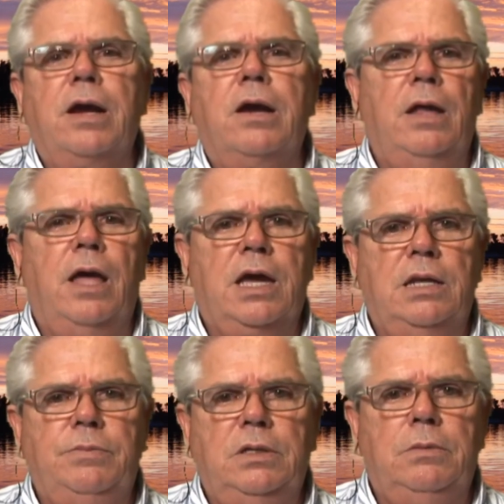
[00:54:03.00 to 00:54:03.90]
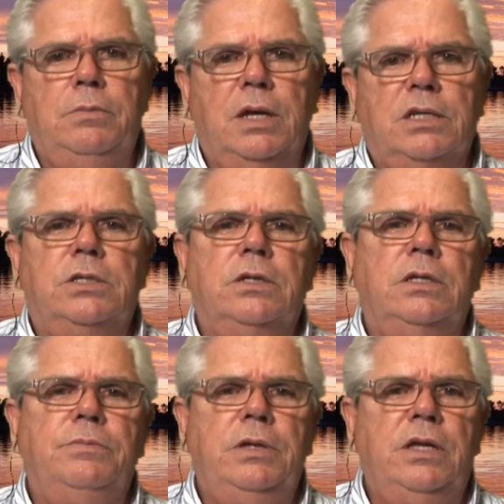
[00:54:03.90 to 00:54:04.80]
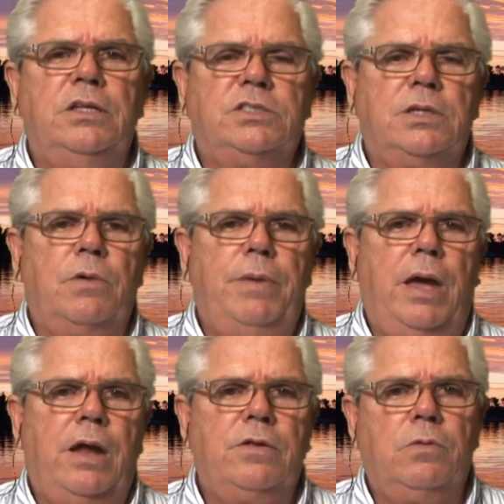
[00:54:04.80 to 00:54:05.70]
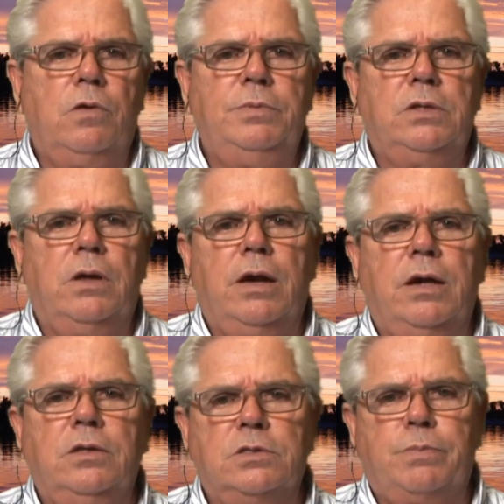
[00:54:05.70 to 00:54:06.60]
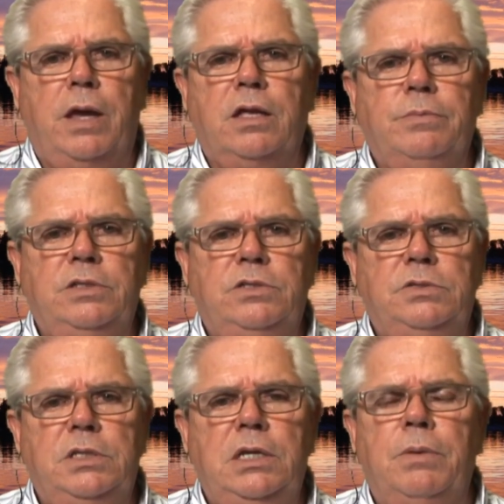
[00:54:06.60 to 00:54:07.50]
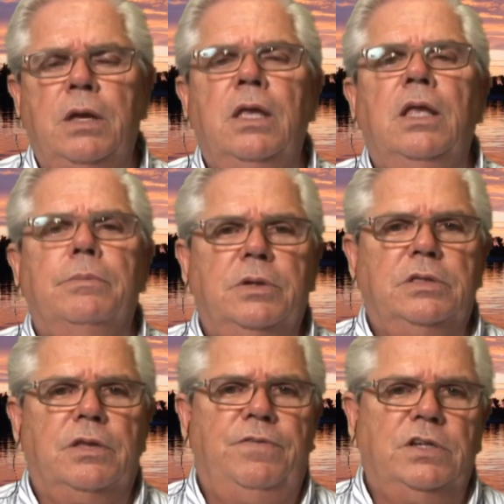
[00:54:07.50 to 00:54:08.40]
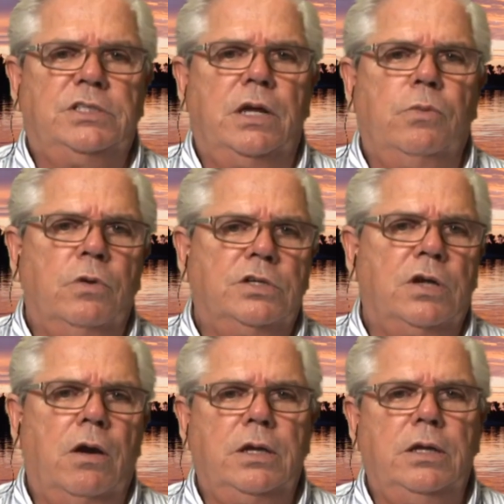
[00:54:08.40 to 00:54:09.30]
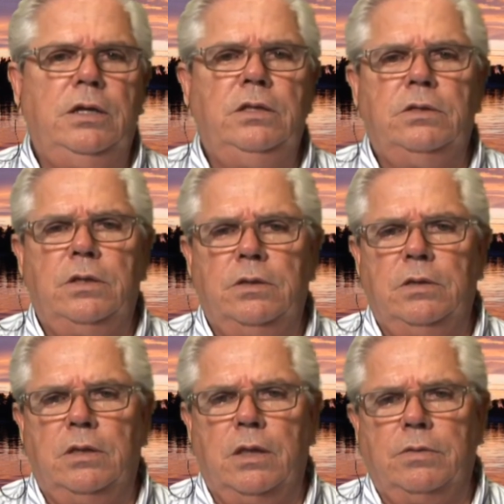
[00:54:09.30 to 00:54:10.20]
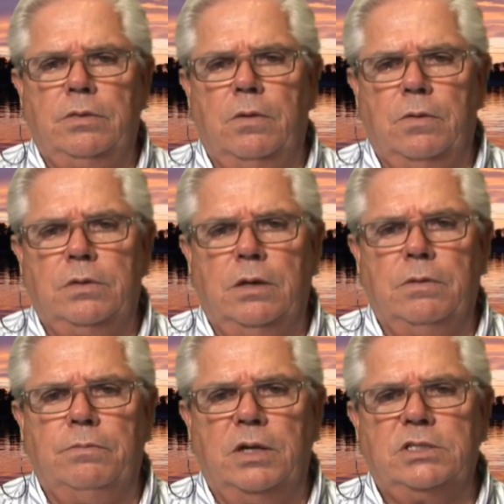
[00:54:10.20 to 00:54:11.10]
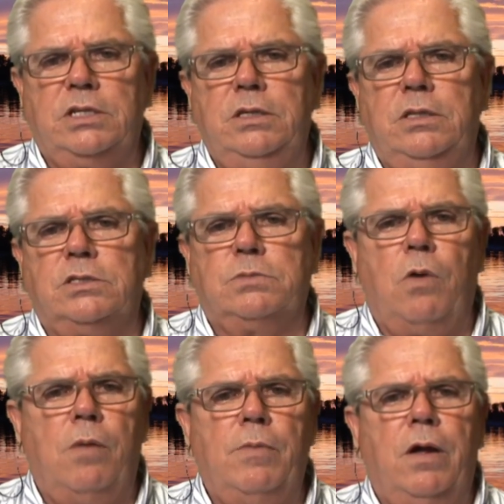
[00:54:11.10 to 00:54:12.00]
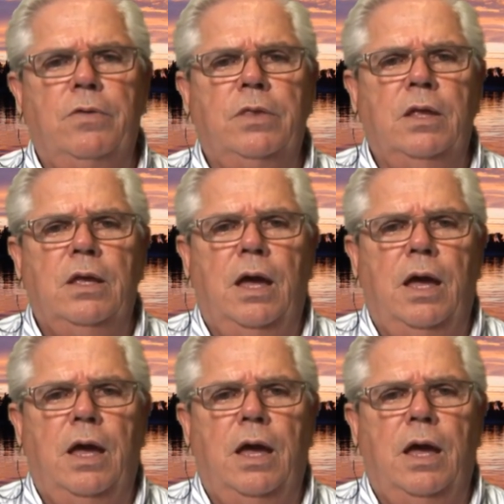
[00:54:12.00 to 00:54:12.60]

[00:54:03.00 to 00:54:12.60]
pike are not going to be in the mix. They're going to be in the summer pattern that we'll be talking. Those pike will be too deep. But the fish that we're targeting, the muskie, the smallmouth,